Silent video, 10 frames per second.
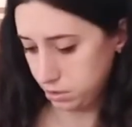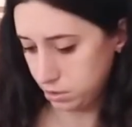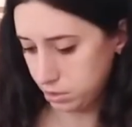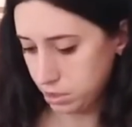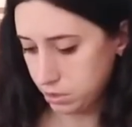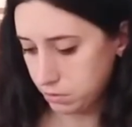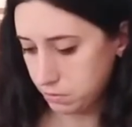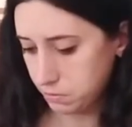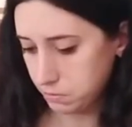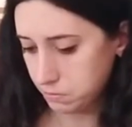you know,
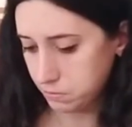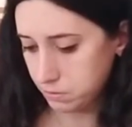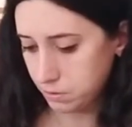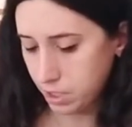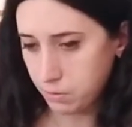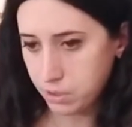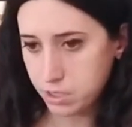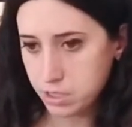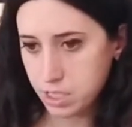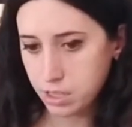I want to
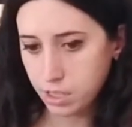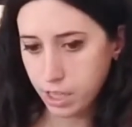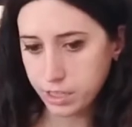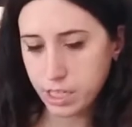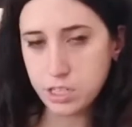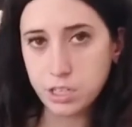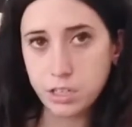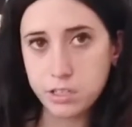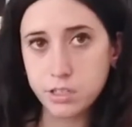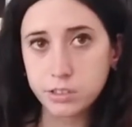see the lactation
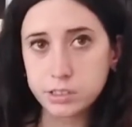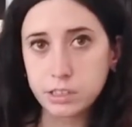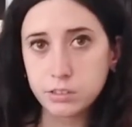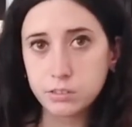consultant.